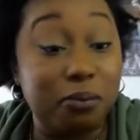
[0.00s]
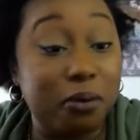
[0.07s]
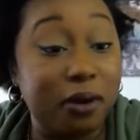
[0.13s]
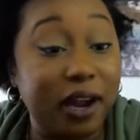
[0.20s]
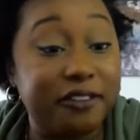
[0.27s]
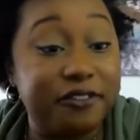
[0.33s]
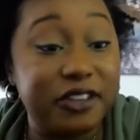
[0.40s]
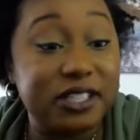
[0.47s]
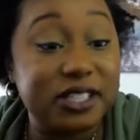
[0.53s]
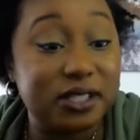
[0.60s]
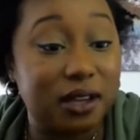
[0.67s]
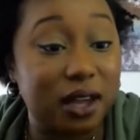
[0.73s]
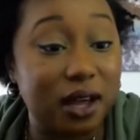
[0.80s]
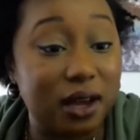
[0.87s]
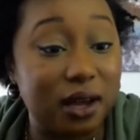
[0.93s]
Breakfast
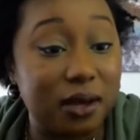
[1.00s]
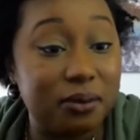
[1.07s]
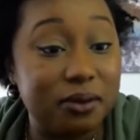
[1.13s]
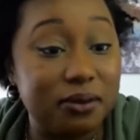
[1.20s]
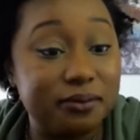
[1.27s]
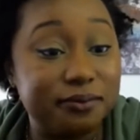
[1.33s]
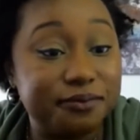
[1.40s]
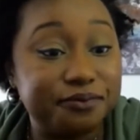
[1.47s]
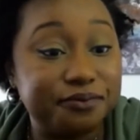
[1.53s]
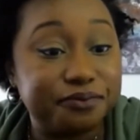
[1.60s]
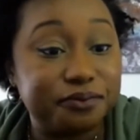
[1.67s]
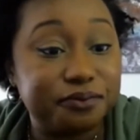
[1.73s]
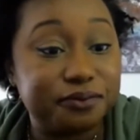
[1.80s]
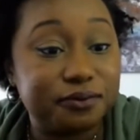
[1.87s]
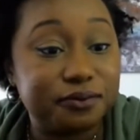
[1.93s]
Club
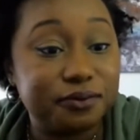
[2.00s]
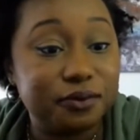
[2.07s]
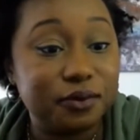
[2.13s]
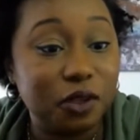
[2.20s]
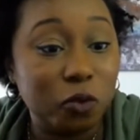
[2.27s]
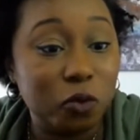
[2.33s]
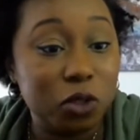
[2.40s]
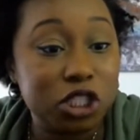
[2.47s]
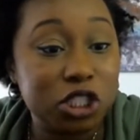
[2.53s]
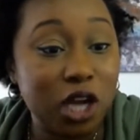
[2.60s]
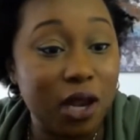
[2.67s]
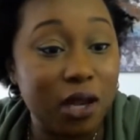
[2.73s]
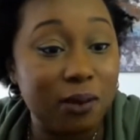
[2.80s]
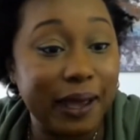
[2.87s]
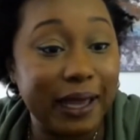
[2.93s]
with
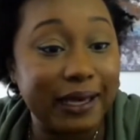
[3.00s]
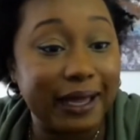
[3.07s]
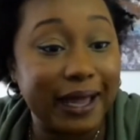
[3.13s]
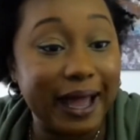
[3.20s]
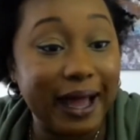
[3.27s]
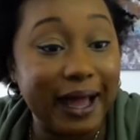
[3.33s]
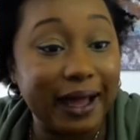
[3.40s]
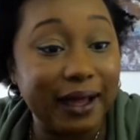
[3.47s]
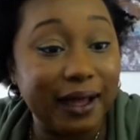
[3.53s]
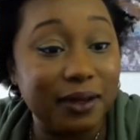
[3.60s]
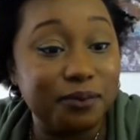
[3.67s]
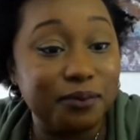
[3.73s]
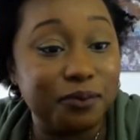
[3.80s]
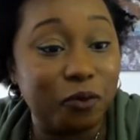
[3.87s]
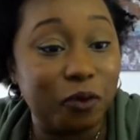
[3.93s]
Charlemagne the God,
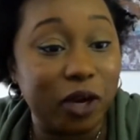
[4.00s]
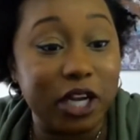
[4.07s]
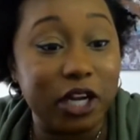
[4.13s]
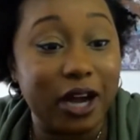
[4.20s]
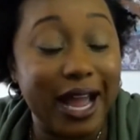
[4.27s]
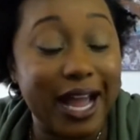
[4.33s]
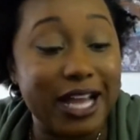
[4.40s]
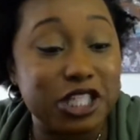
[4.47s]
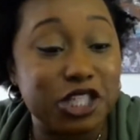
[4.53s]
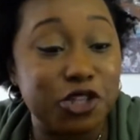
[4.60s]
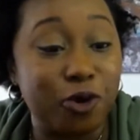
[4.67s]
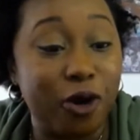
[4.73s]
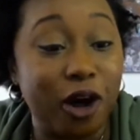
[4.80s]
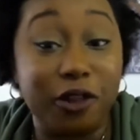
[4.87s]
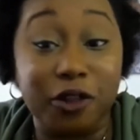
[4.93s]
where he's going to ask
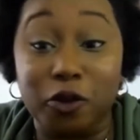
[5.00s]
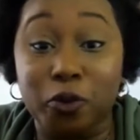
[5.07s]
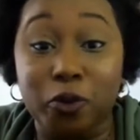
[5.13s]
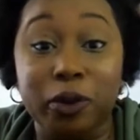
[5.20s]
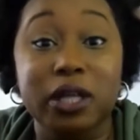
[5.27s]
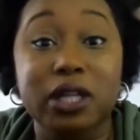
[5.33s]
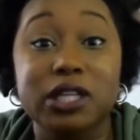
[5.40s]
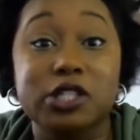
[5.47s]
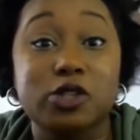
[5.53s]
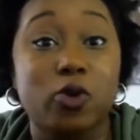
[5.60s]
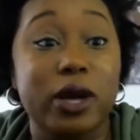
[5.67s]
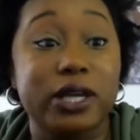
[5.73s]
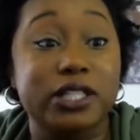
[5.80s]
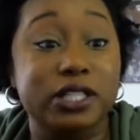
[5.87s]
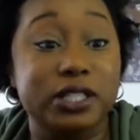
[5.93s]
you all the realest
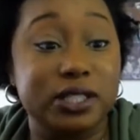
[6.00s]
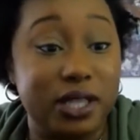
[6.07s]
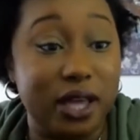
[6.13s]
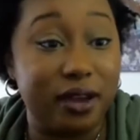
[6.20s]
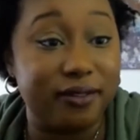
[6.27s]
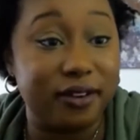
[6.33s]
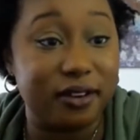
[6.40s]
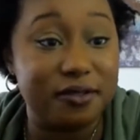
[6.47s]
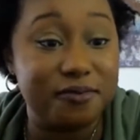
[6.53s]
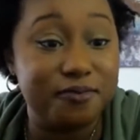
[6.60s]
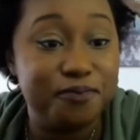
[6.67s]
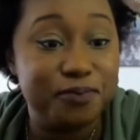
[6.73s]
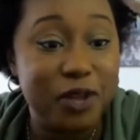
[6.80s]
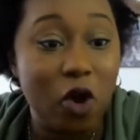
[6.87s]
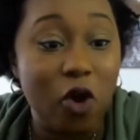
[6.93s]
questions ever.
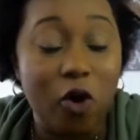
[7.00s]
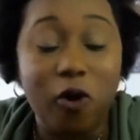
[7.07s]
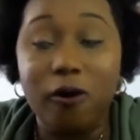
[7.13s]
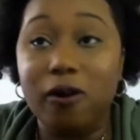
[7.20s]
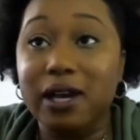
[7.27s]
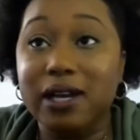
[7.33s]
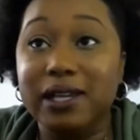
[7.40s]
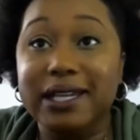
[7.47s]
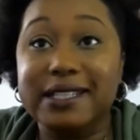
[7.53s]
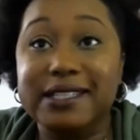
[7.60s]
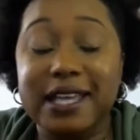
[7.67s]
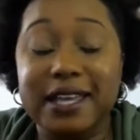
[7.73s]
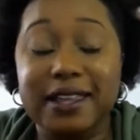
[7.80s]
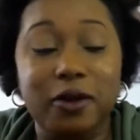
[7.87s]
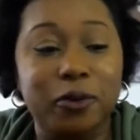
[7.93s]
Or let's
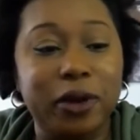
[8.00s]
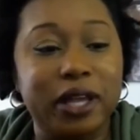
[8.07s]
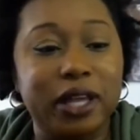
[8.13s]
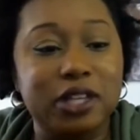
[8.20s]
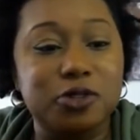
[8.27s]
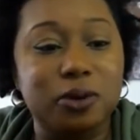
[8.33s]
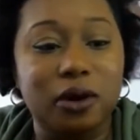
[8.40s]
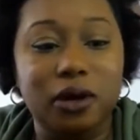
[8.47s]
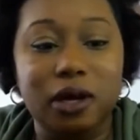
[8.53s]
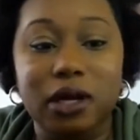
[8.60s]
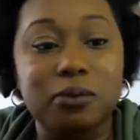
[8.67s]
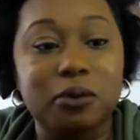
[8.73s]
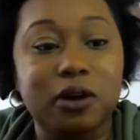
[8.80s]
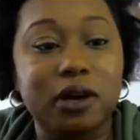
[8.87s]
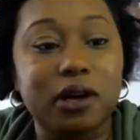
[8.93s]
say that we get you on
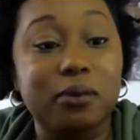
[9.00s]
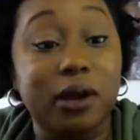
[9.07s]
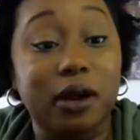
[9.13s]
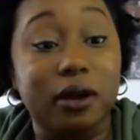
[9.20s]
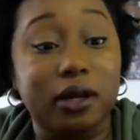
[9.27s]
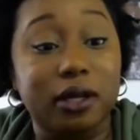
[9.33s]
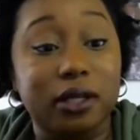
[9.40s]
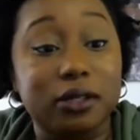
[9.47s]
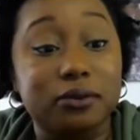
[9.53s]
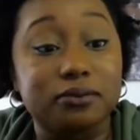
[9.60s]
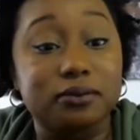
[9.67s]
Good Morning America.